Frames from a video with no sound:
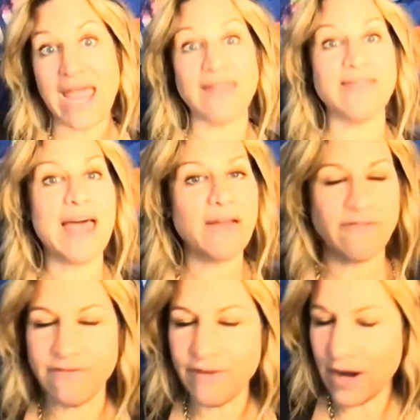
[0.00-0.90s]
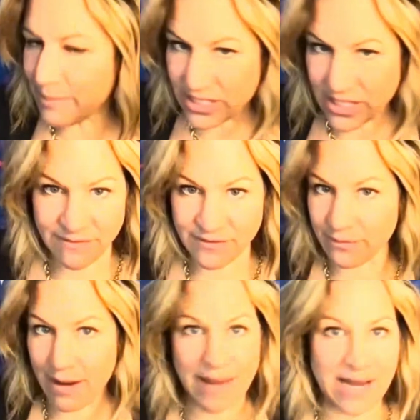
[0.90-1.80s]
And that very much comes
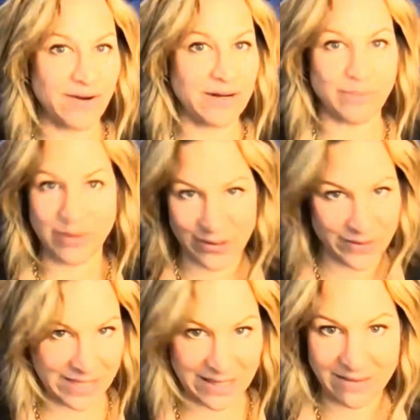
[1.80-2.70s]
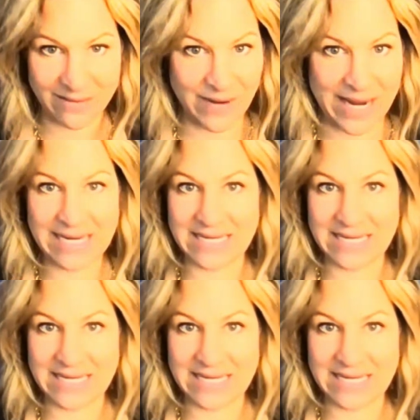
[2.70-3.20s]
from my background in producing, right?